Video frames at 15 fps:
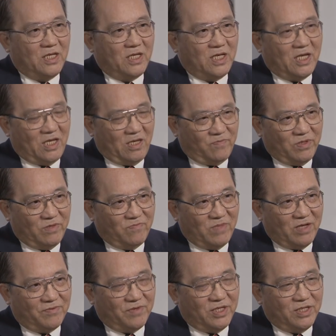I have been
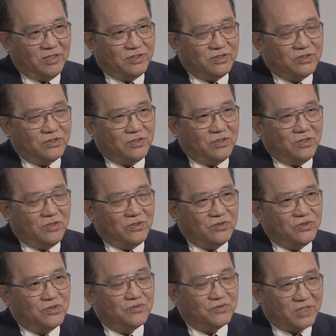married
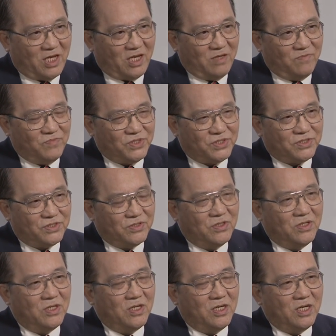2 times,
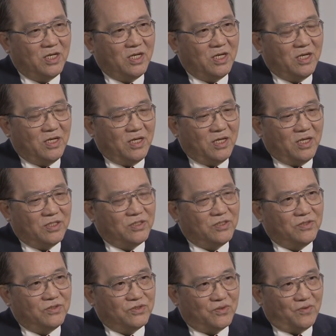
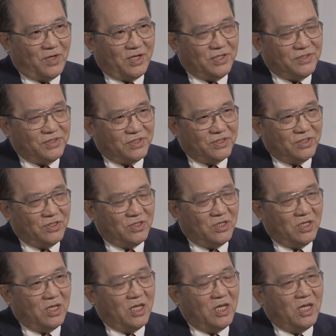twice.
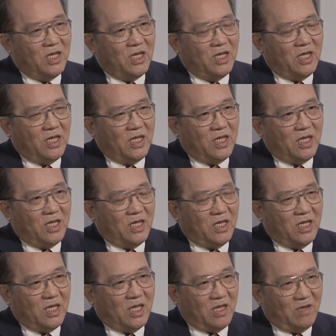
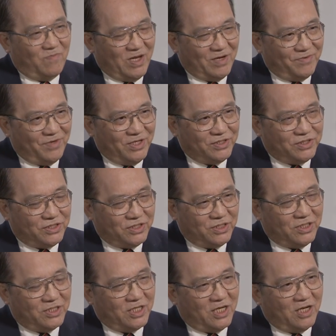I'm married
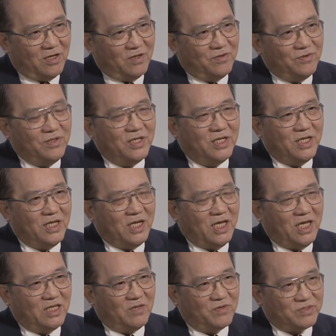now,
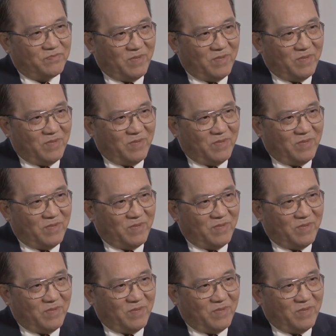and I was